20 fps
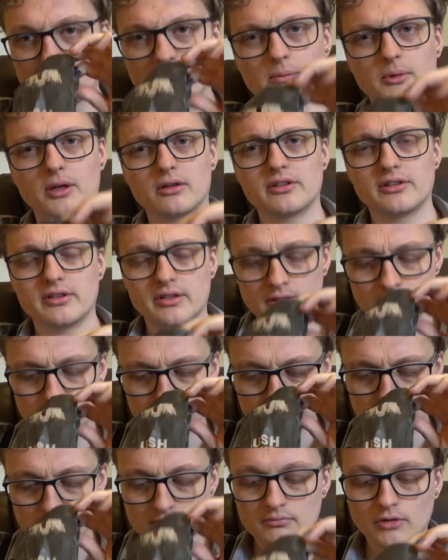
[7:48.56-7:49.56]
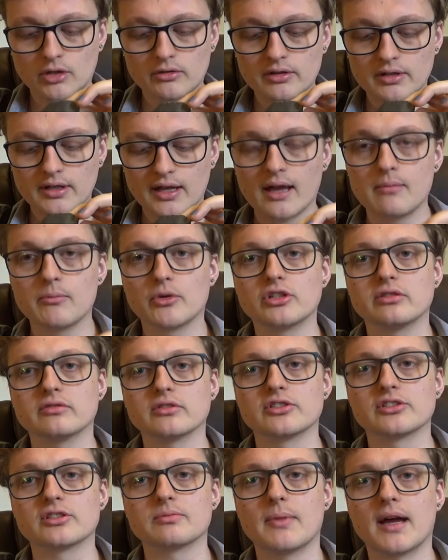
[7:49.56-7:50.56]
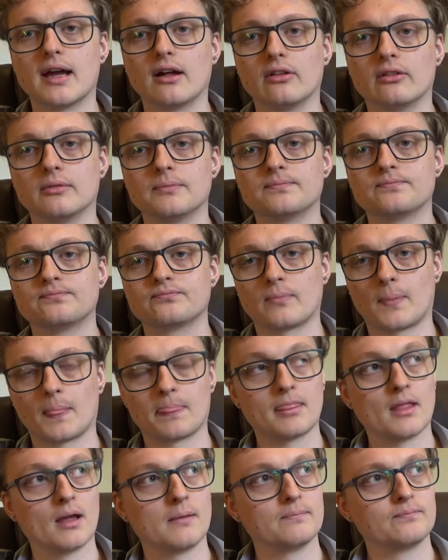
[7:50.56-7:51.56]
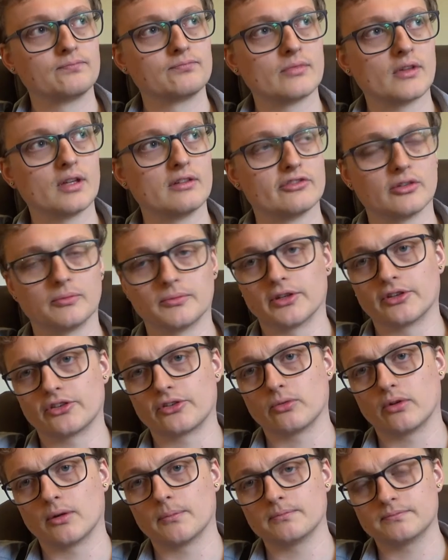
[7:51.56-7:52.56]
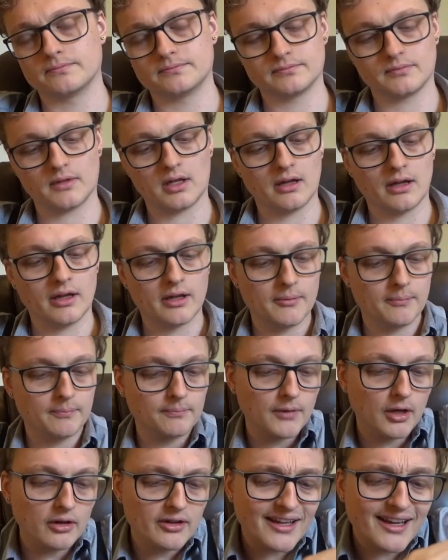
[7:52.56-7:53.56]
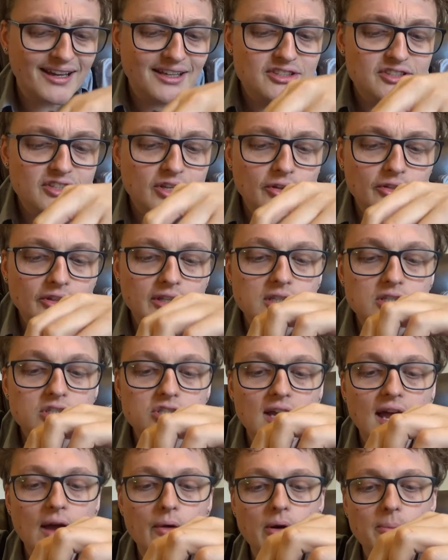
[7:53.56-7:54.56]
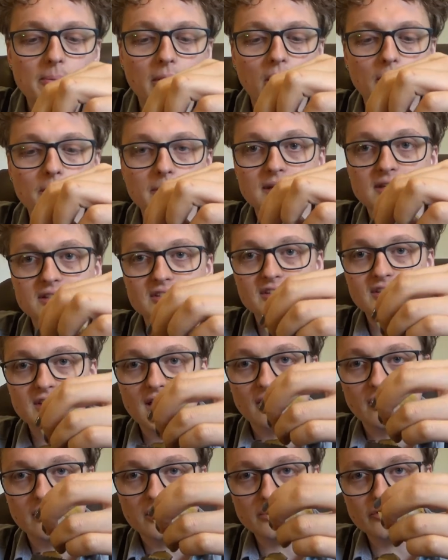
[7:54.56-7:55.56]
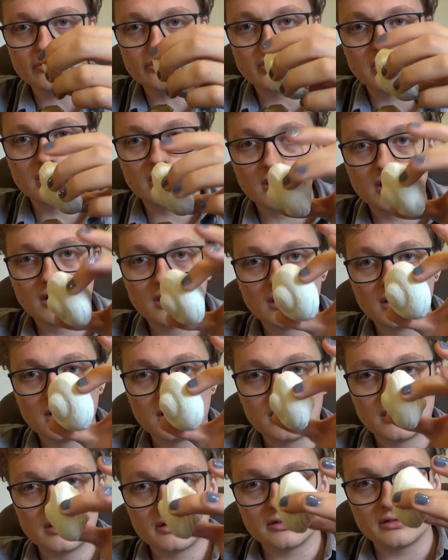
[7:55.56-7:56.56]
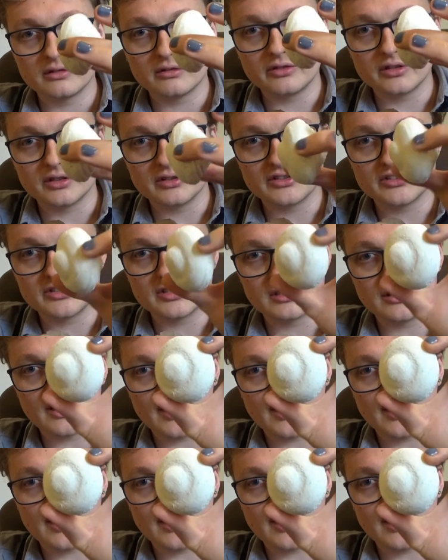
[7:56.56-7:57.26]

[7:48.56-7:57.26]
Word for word: I'm not really getting much of a smell from this one. Okay, so the shower bomb itself, if you can see